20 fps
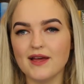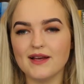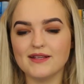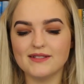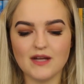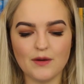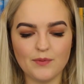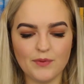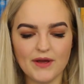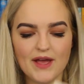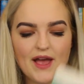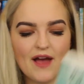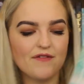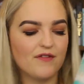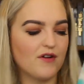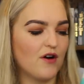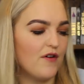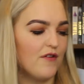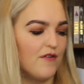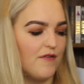Next up, we
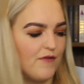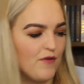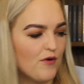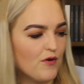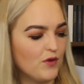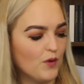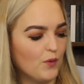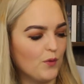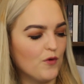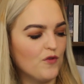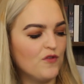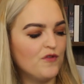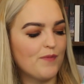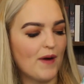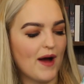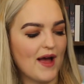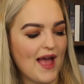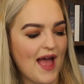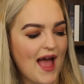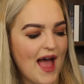have got For the Wolf
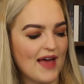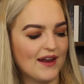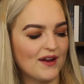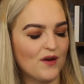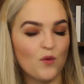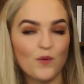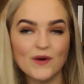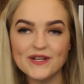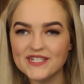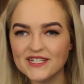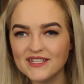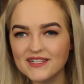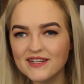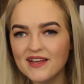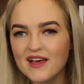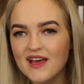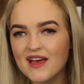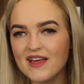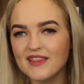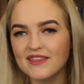by Hannah
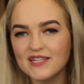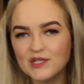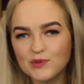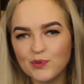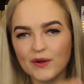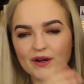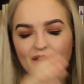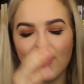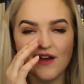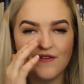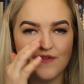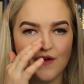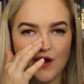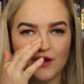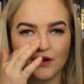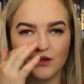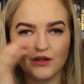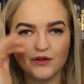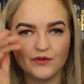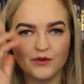Witten. This one I've
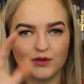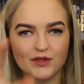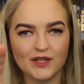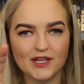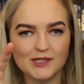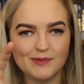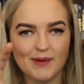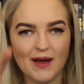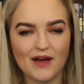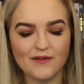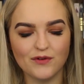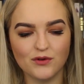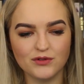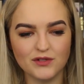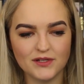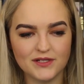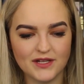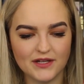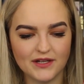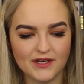heard a lot of good things about. I've
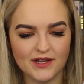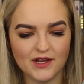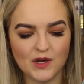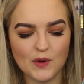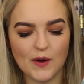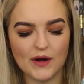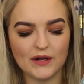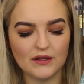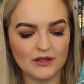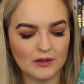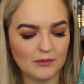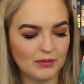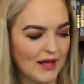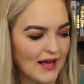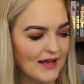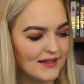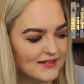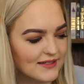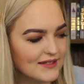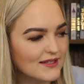also seen it in quite a lot of
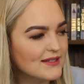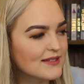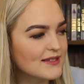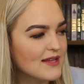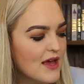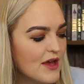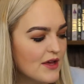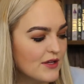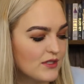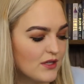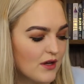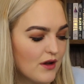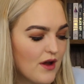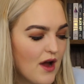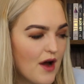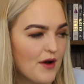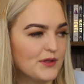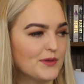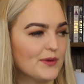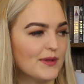places, so
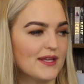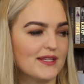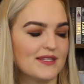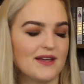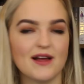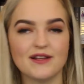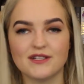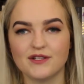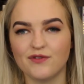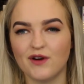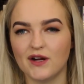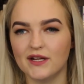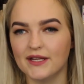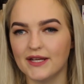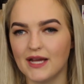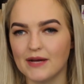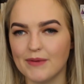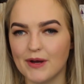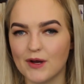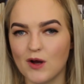I was really excited to
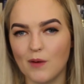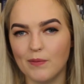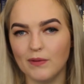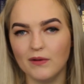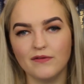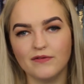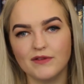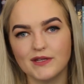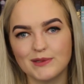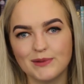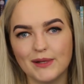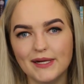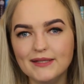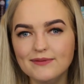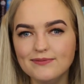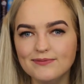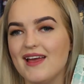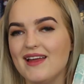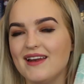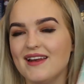finally get my copy of this
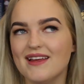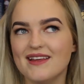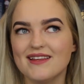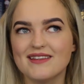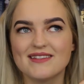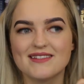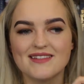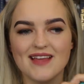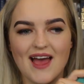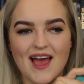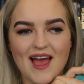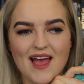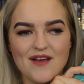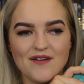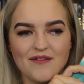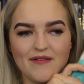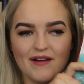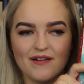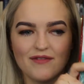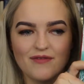one. It is
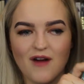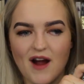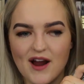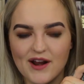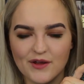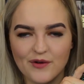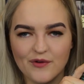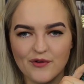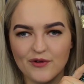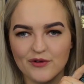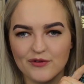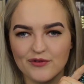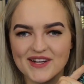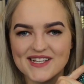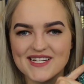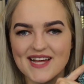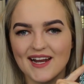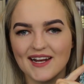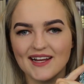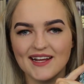a Red Riding Hood
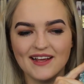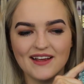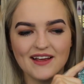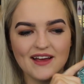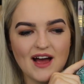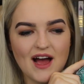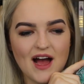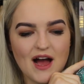retelling.